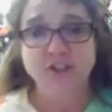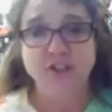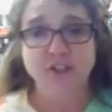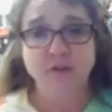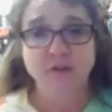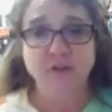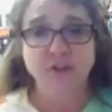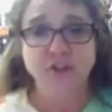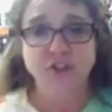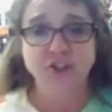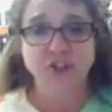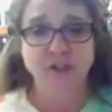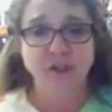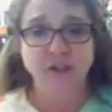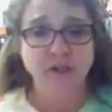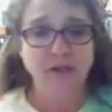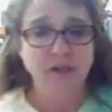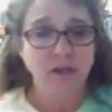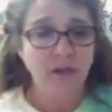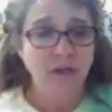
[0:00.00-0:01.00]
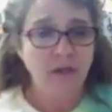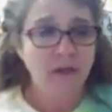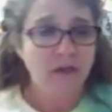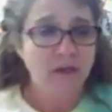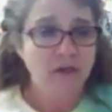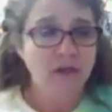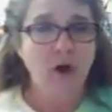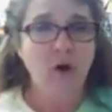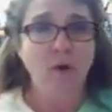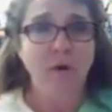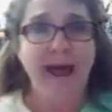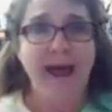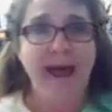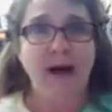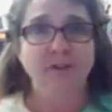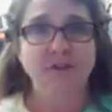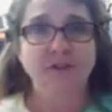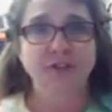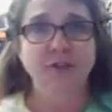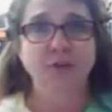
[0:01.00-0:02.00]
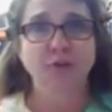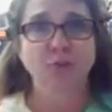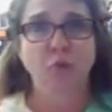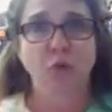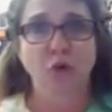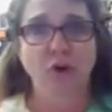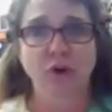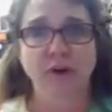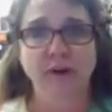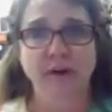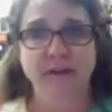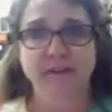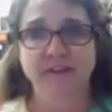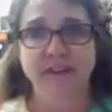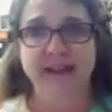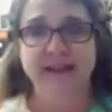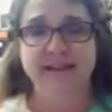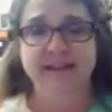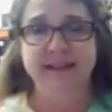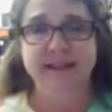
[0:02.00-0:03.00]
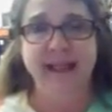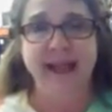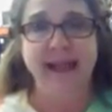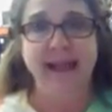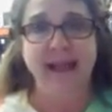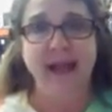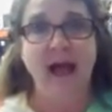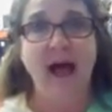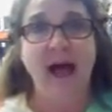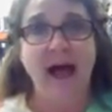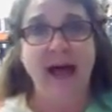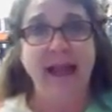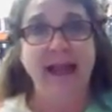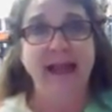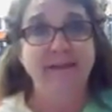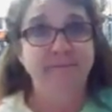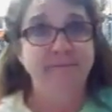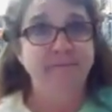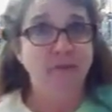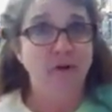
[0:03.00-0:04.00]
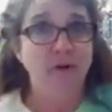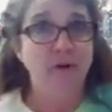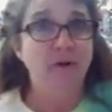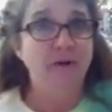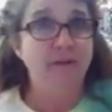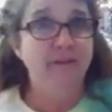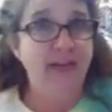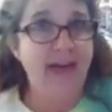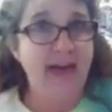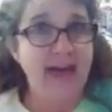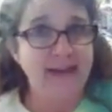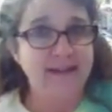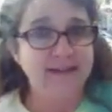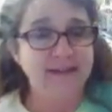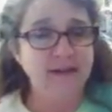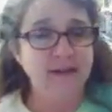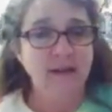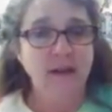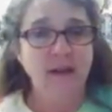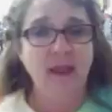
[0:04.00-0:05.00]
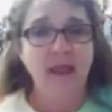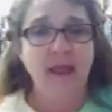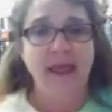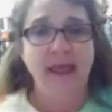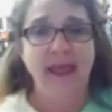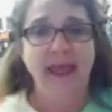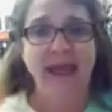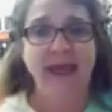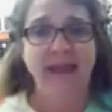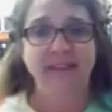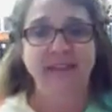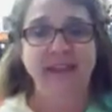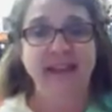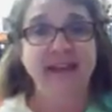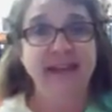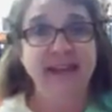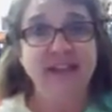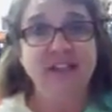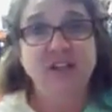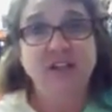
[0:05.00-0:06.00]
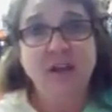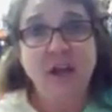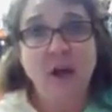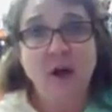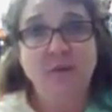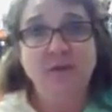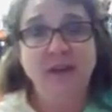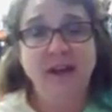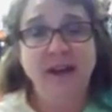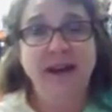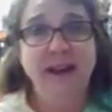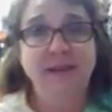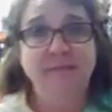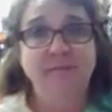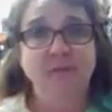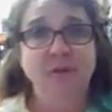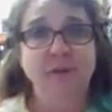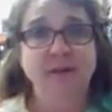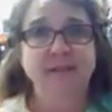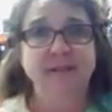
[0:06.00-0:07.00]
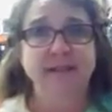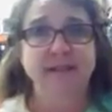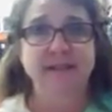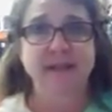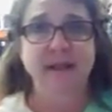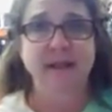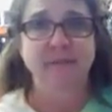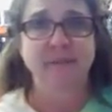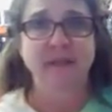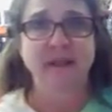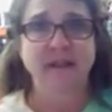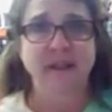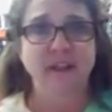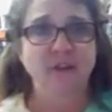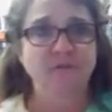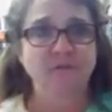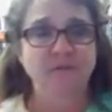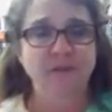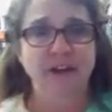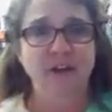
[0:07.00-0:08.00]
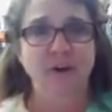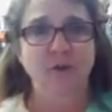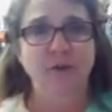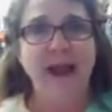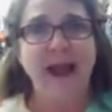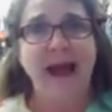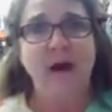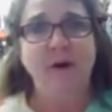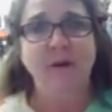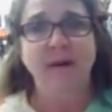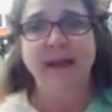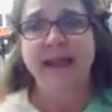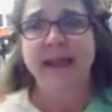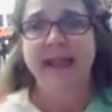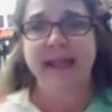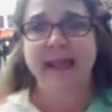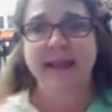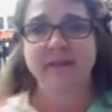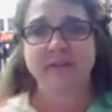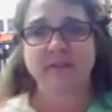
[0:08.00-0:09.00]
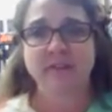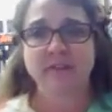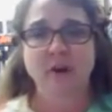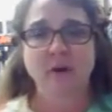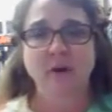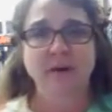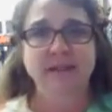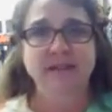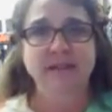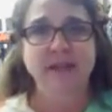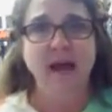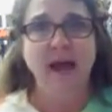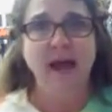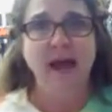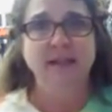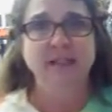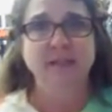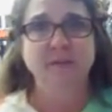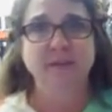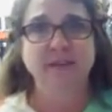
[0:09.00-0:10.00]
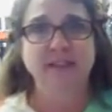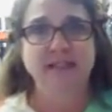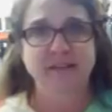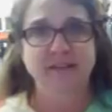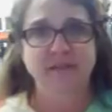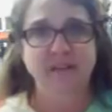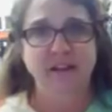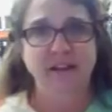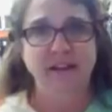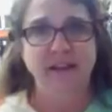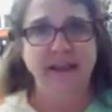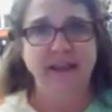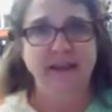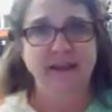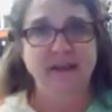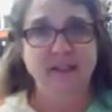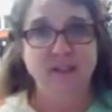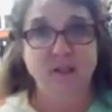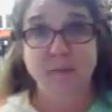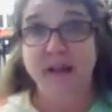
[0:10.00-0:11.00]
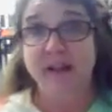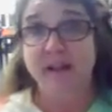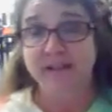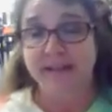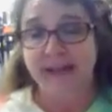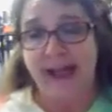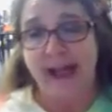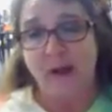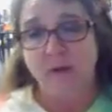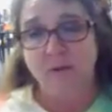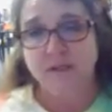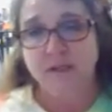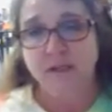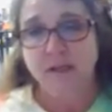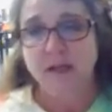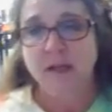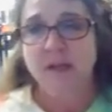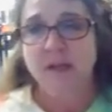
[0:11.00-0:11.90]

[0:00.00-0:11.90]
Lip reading: Students should know how to word things like, I infer that. And they need to know that an inference is something that you figure out even though it's not specifically spelled out.